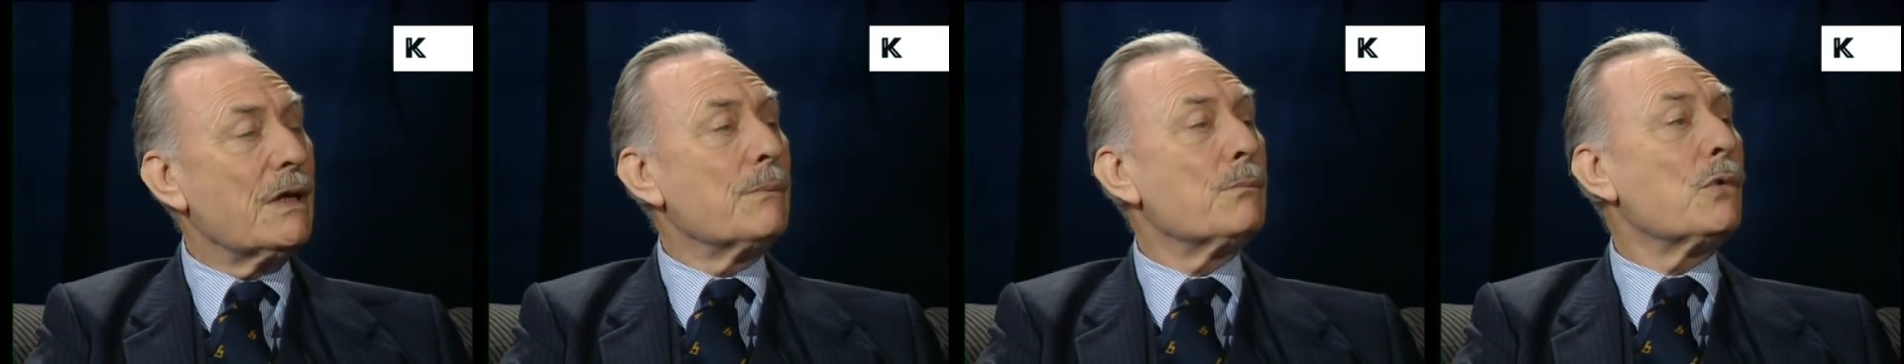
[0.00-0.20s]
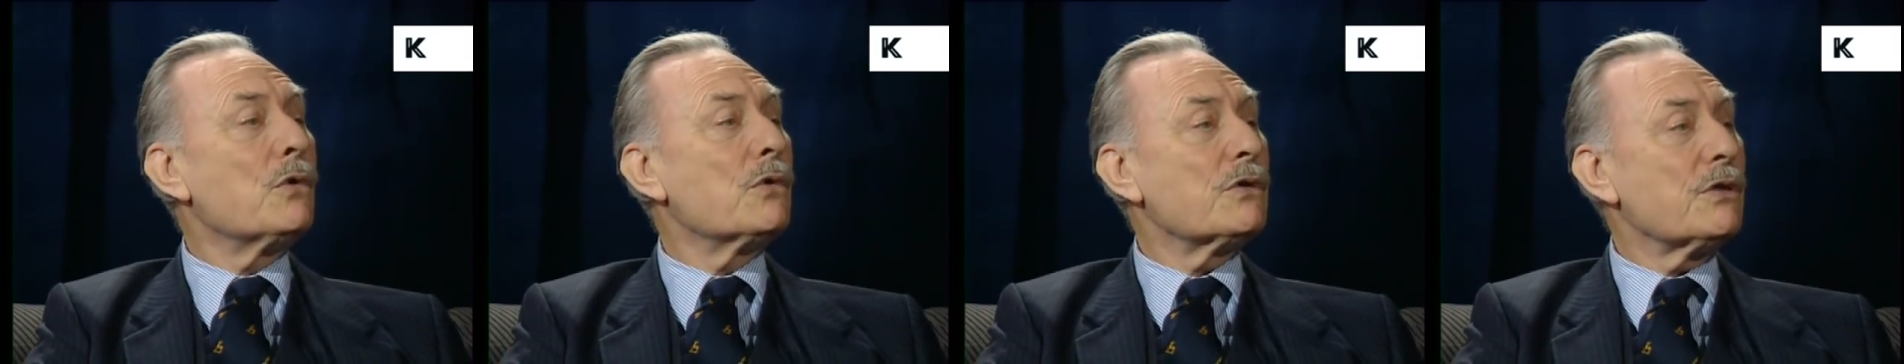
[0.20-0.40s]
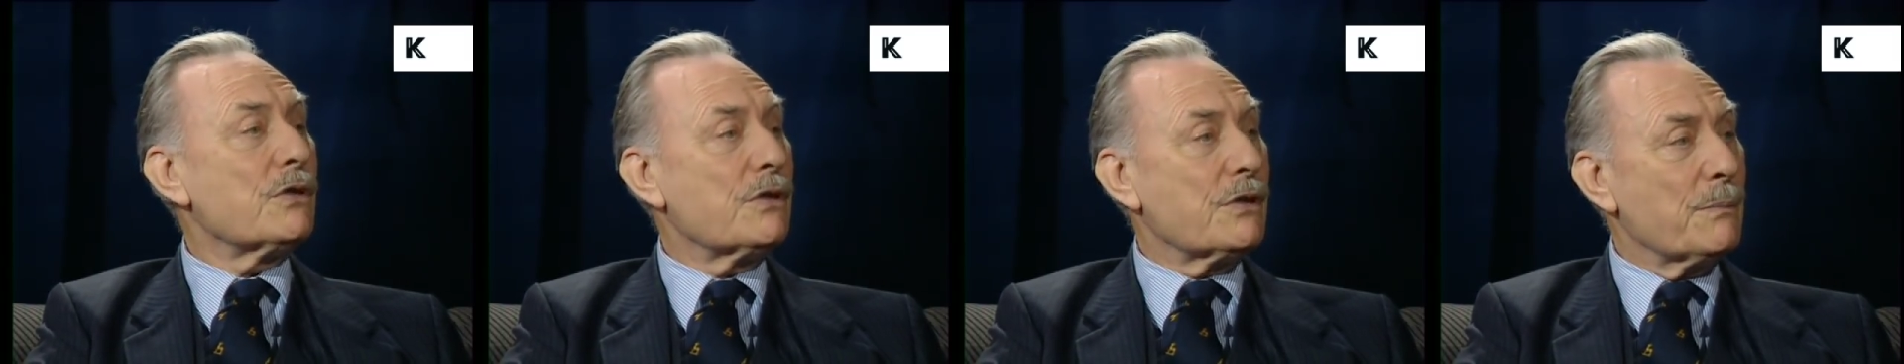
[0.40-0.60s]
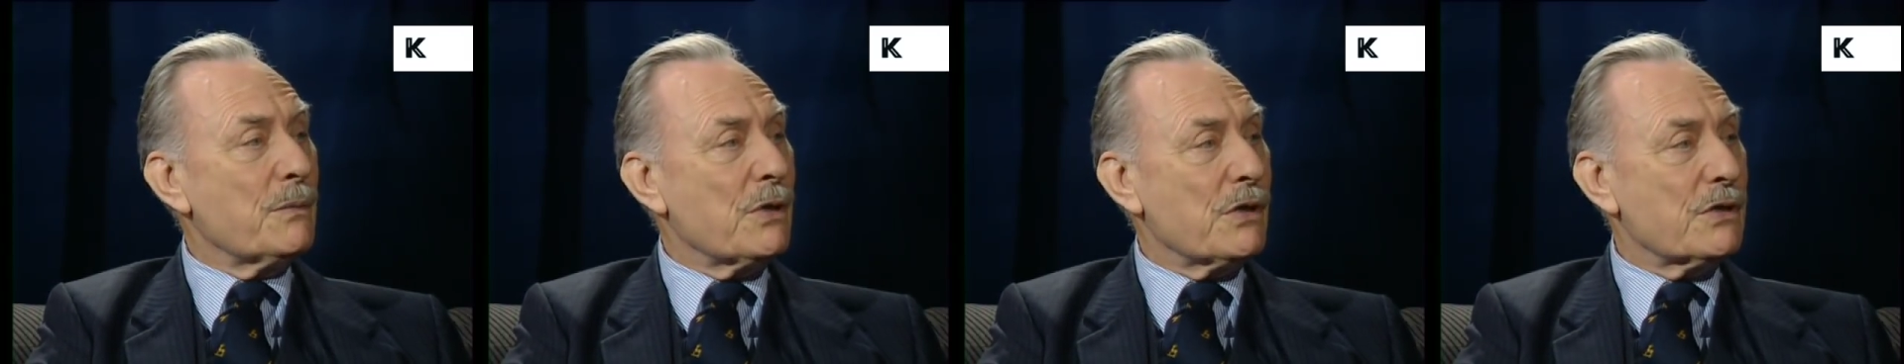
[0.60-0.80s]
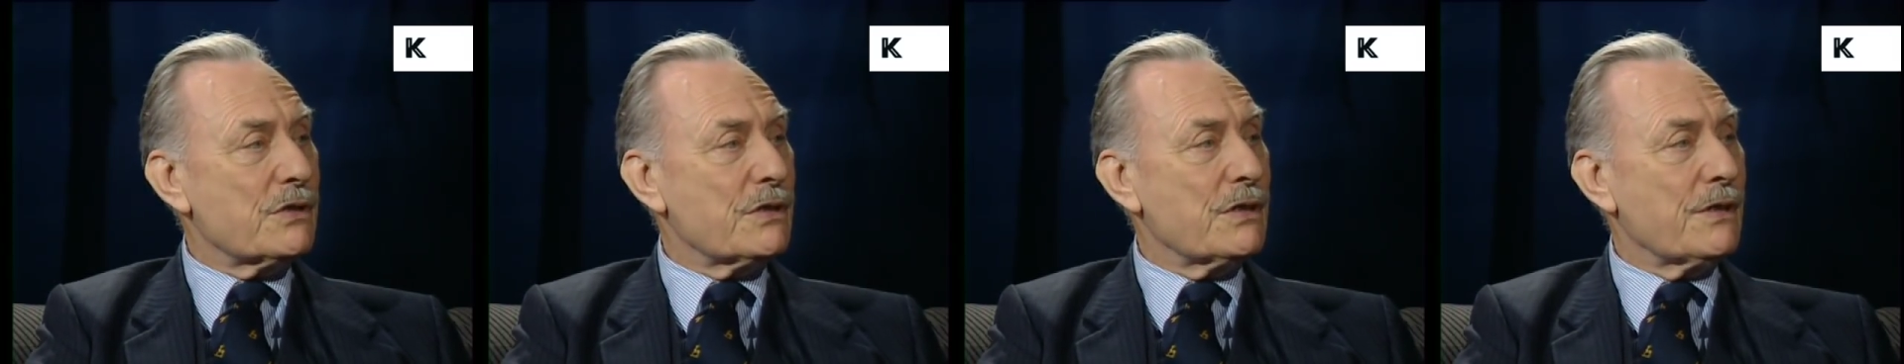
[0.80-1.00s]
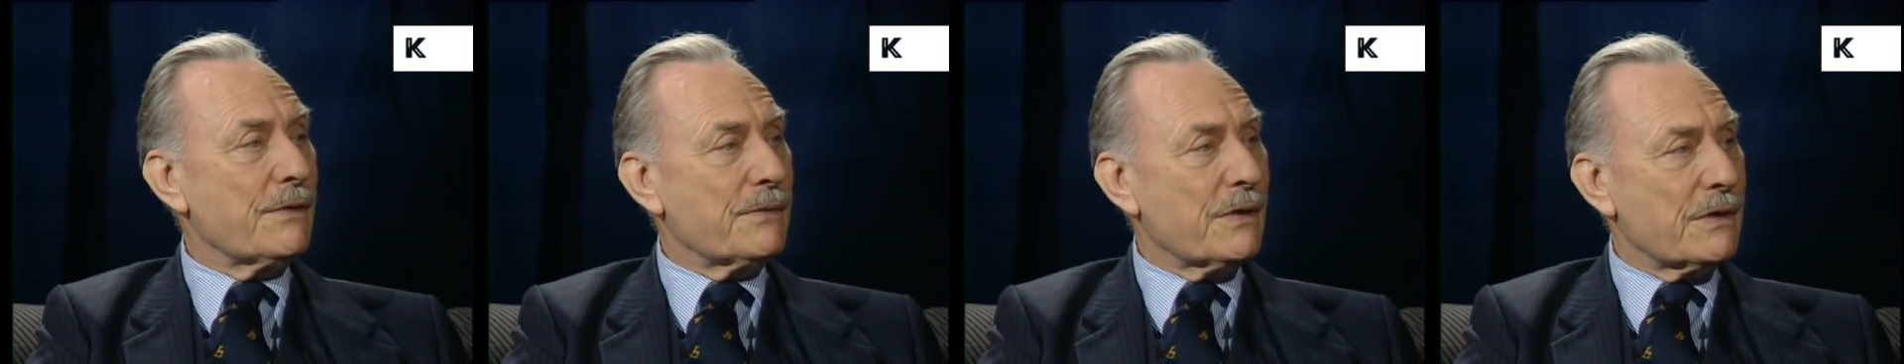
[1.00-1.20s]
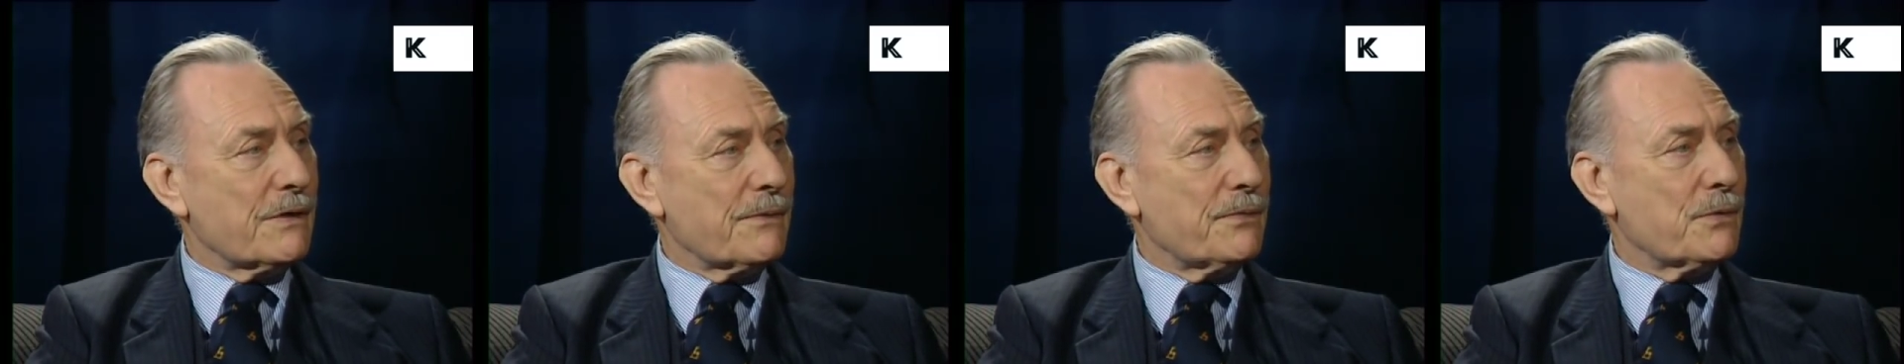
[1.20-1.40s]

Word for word: more at the mercy of other